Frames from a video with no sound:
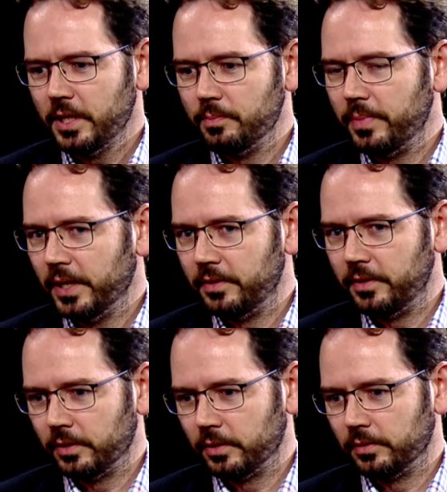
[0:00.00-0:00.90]

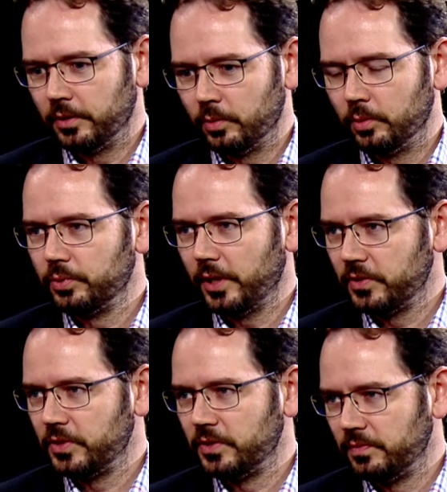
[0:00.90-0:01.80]
embed their, their own
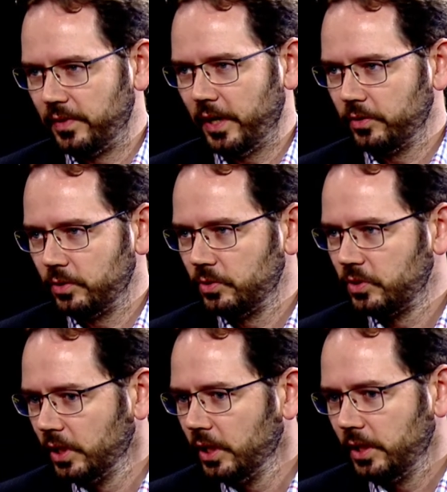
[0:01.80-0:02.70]
preferences and
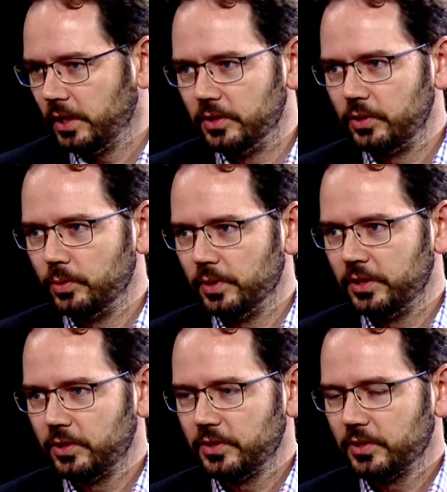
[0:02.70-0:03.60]
values into,
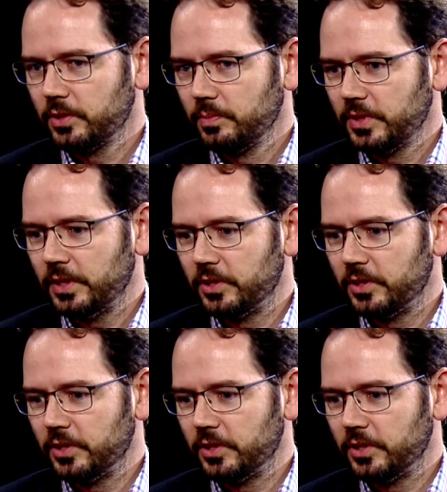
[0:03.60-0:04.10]
into systems.